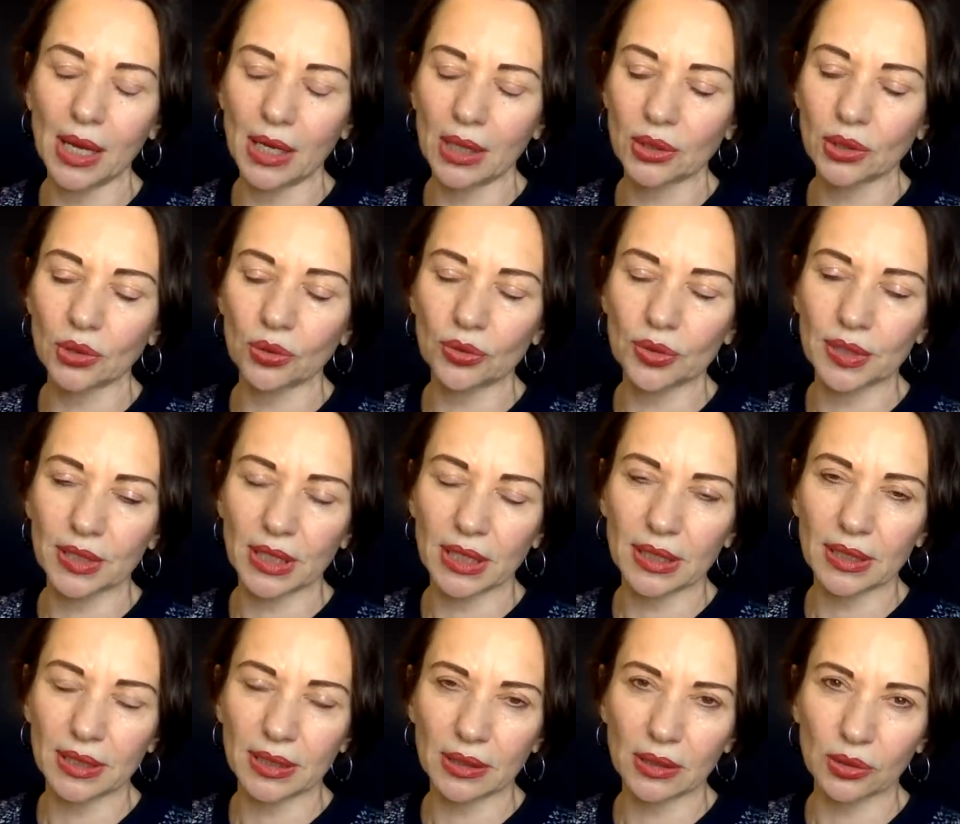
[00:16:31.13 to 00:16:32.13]
so
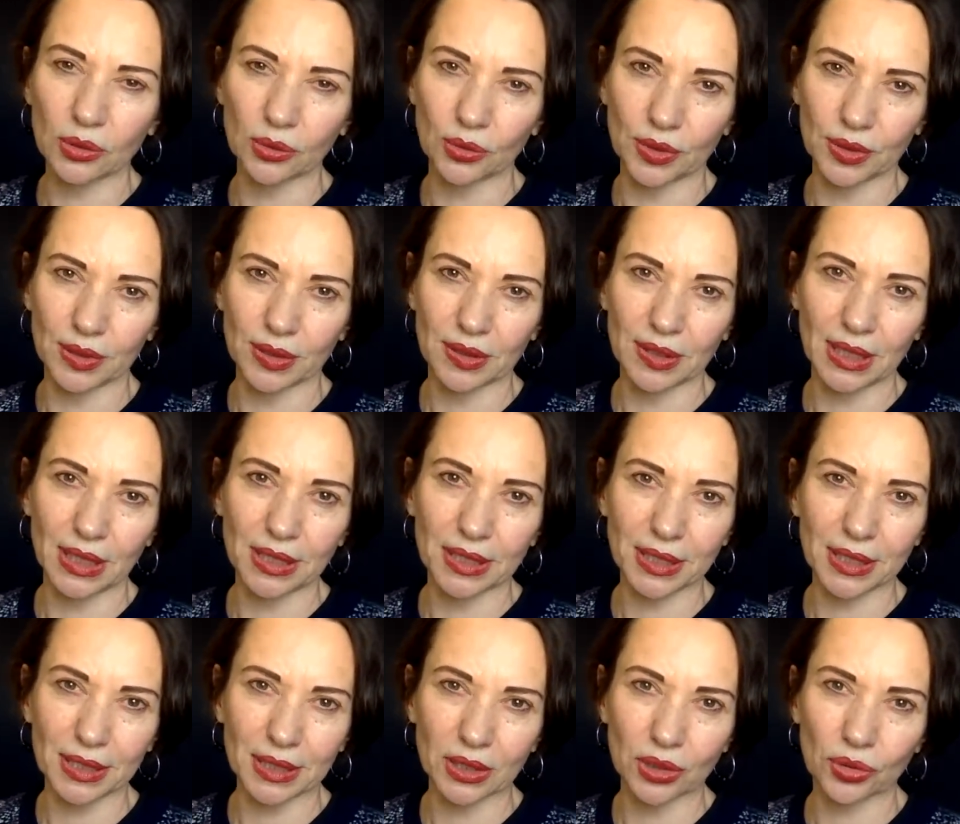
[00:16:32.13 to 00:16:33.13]
their diagnosis, their
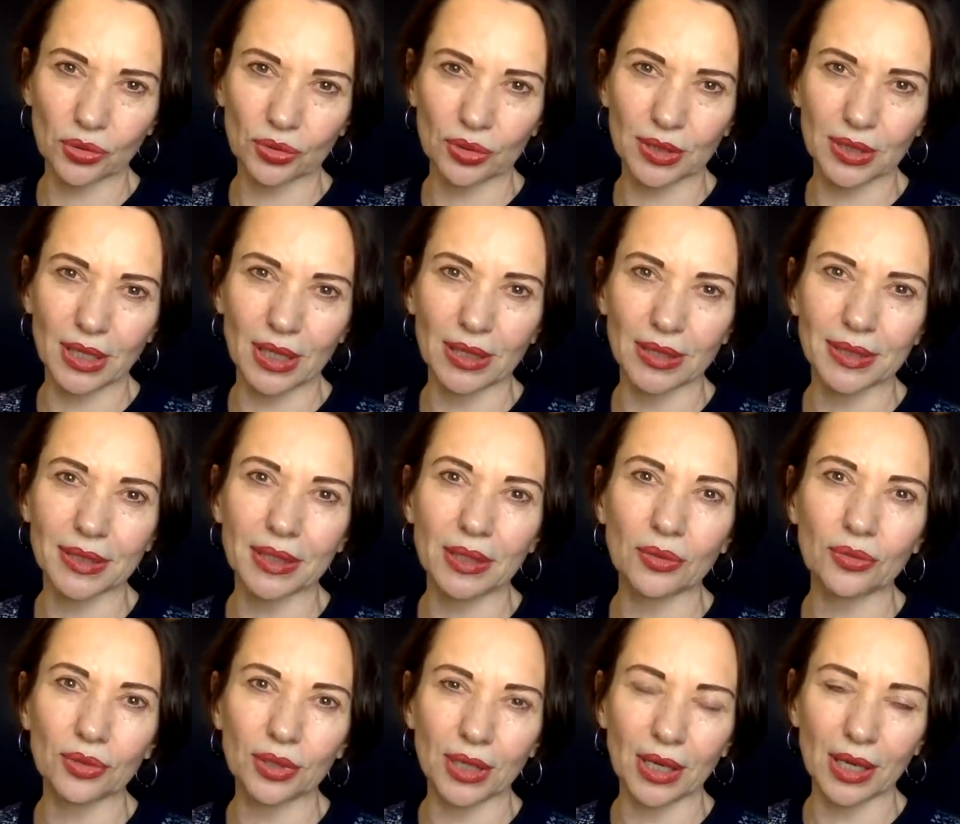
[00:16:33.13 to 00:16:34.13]
test results,
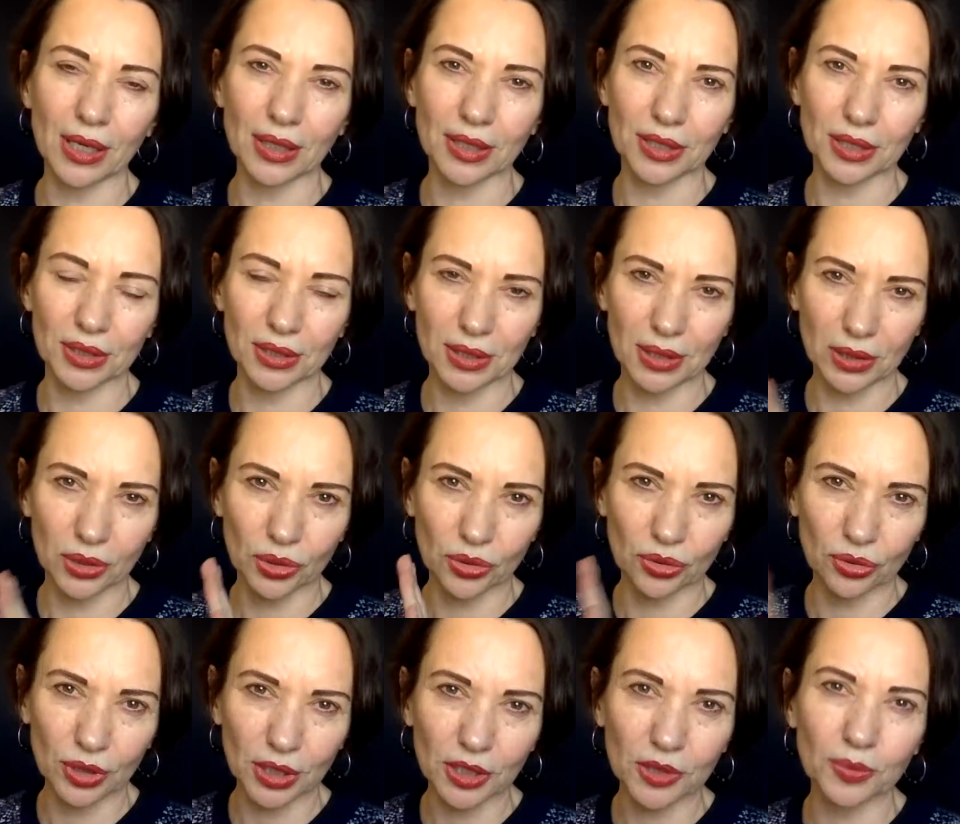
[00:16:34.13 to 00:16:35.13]
their reactions, the
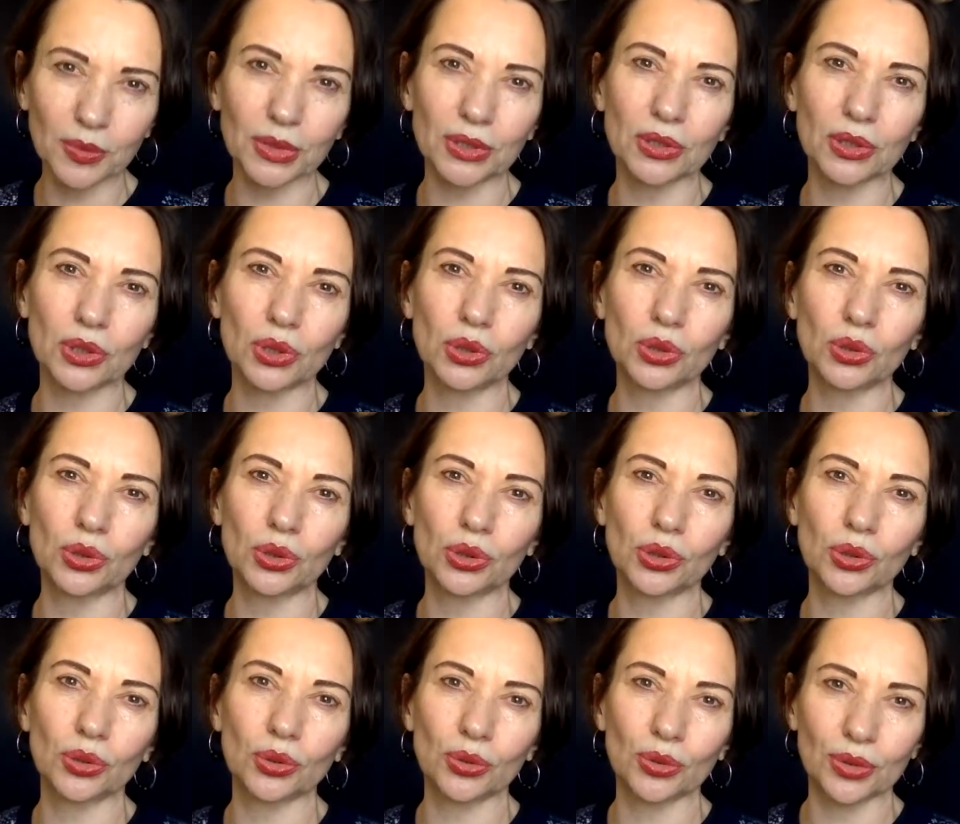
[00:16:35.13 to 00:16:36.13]
treatments you
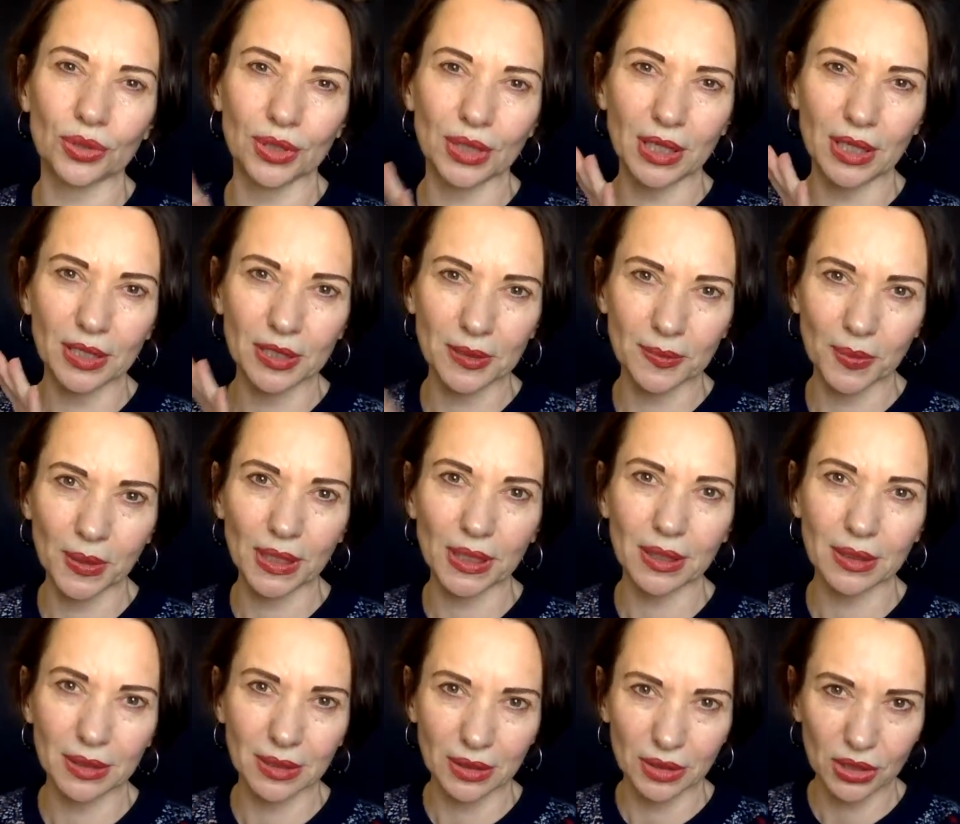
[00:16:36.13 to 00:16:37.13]
choose is
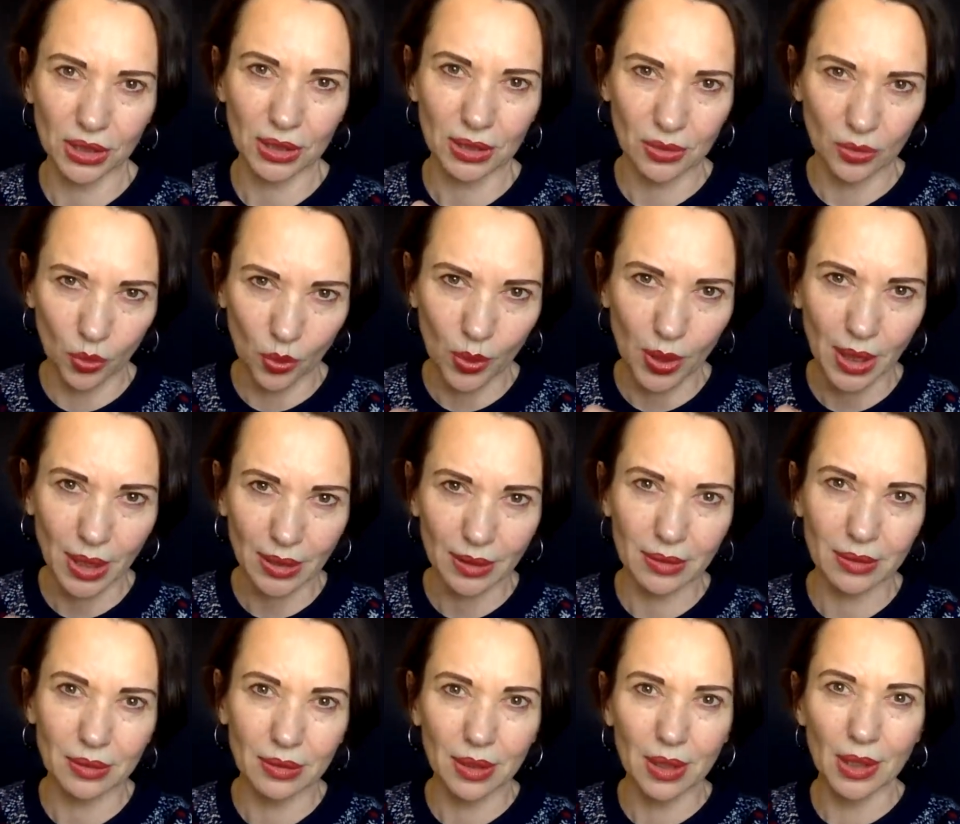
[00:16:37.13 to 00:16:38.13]
speaking in just
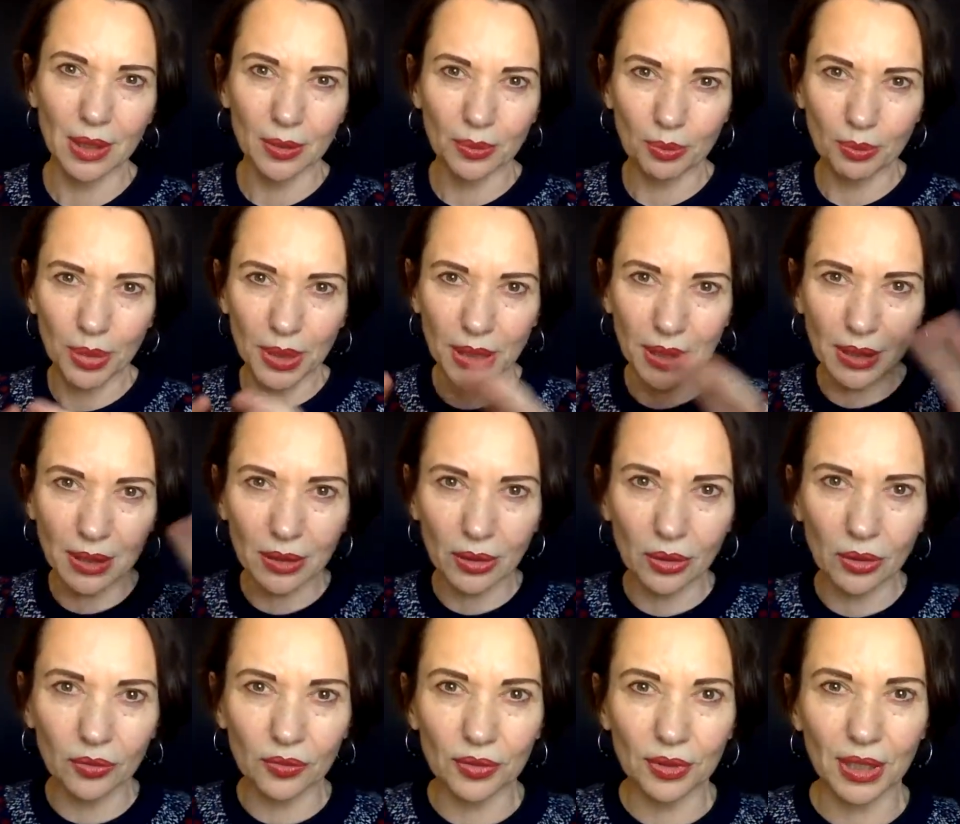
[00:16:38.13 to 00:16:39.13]
one big
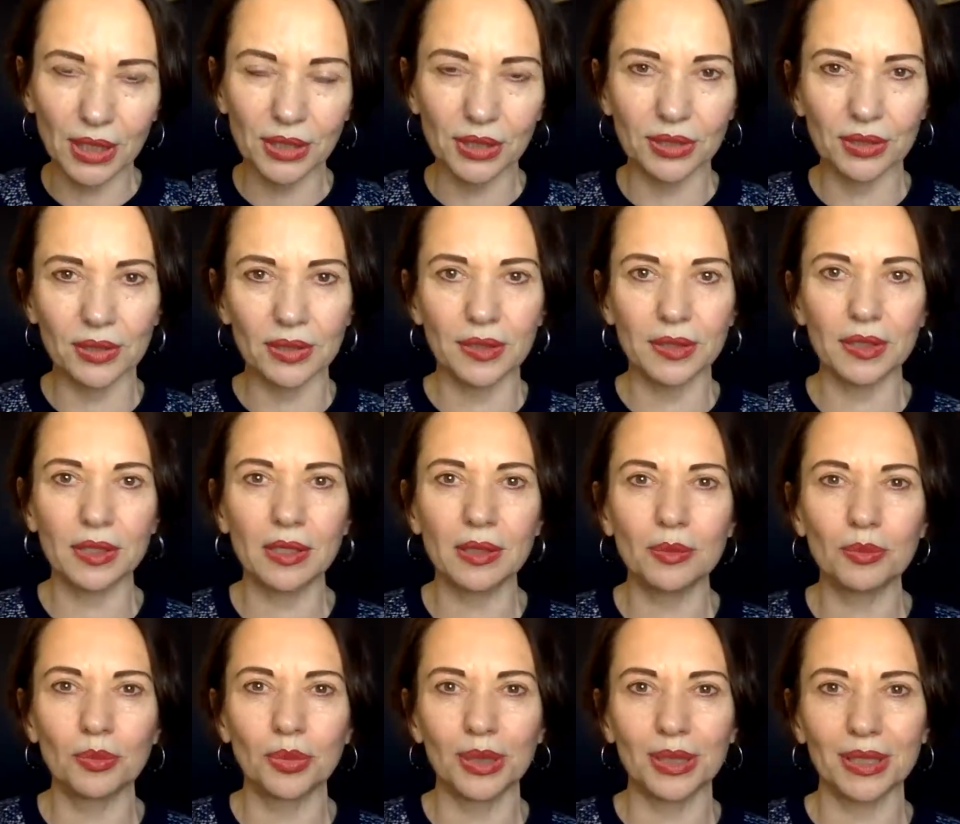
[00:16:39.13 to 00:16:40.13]
overarching
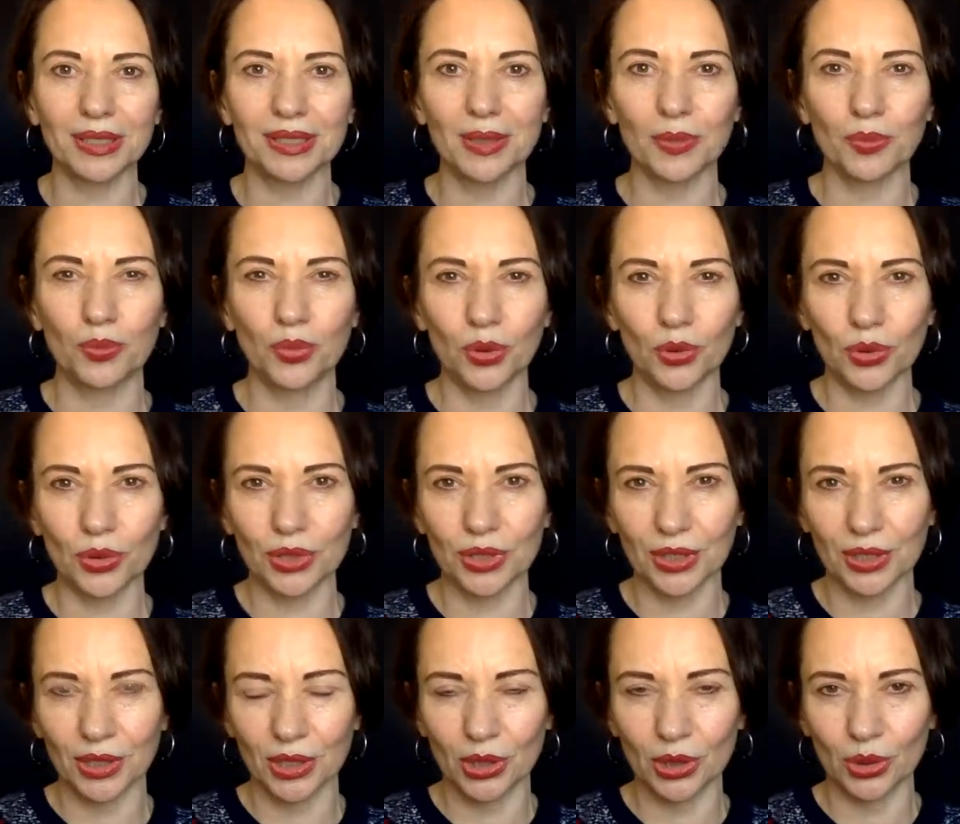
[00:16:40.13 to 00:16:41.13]
theme, but the person
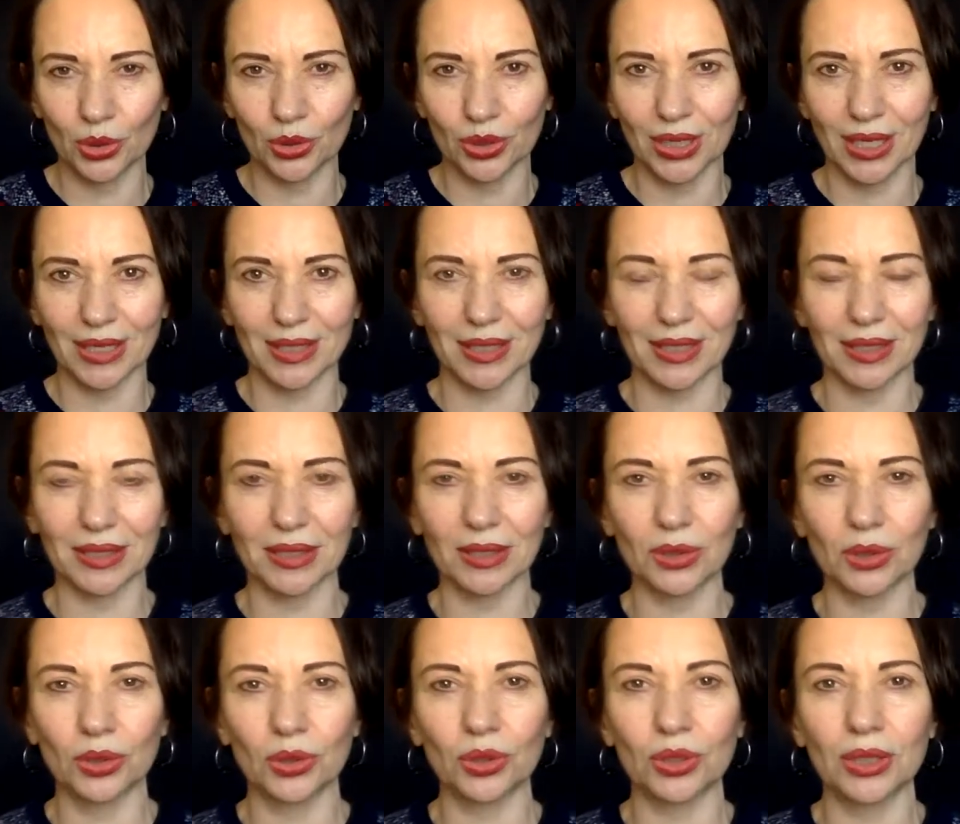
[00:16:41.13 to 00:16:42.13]
is not
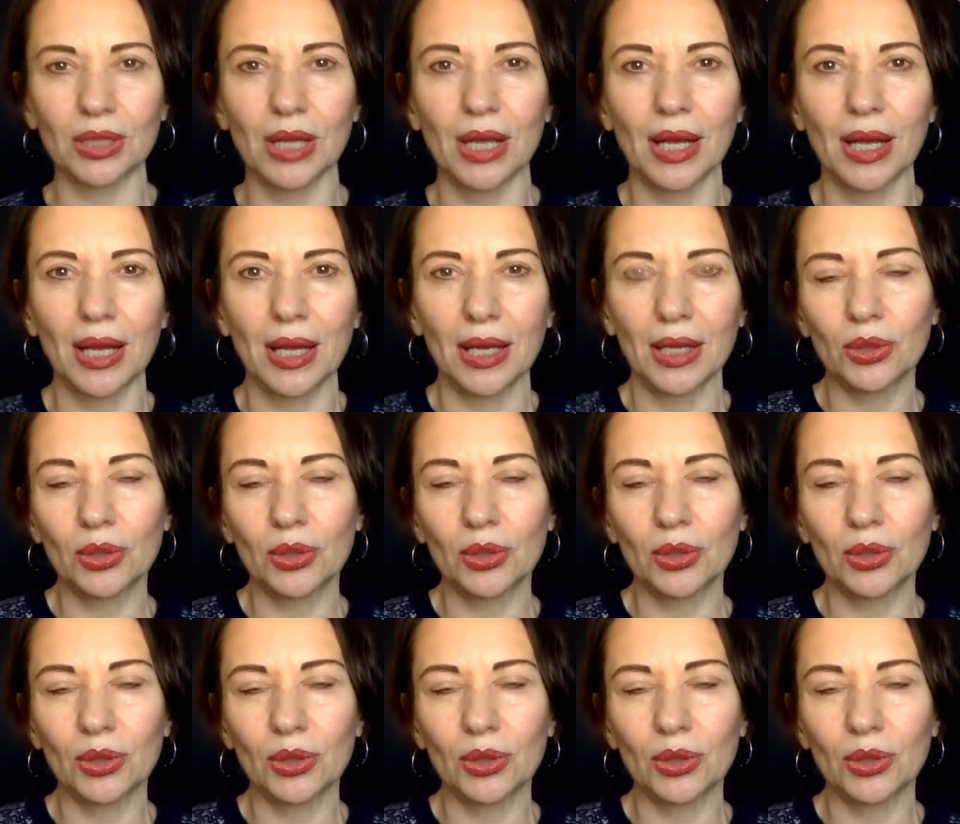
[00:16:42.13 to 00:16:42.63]
connecting to it,